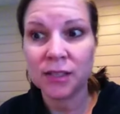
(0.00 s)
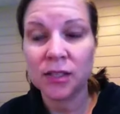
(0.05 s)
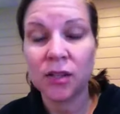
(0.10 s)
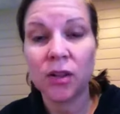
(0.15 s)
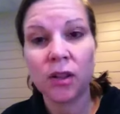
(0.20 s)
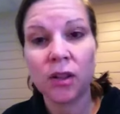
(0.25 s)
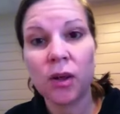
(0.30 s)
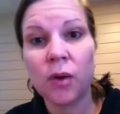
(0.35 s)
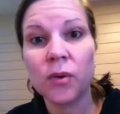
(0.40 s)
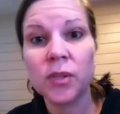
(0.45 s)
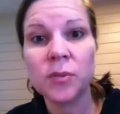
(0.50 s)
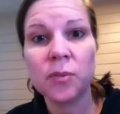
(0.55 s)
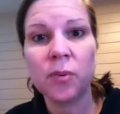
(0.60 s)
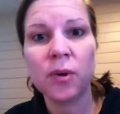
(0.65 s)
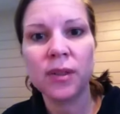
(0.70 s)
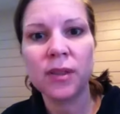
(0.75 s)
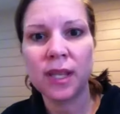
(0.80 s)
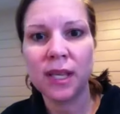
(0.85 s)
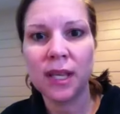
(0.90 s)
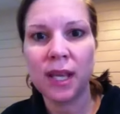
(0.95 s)
to the lowest
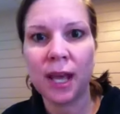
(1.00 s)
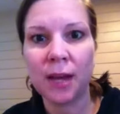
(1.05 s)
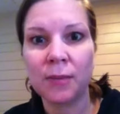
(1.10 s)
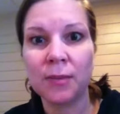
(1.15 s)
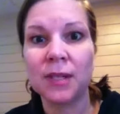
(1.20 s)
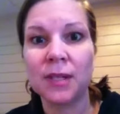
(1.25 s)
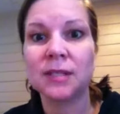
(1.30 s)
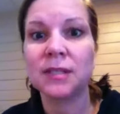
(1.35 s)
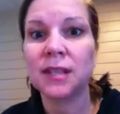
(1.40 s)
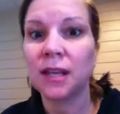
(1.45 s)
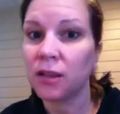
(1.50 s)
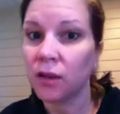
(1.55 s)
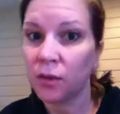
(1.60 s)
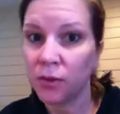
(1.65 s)
point they can because that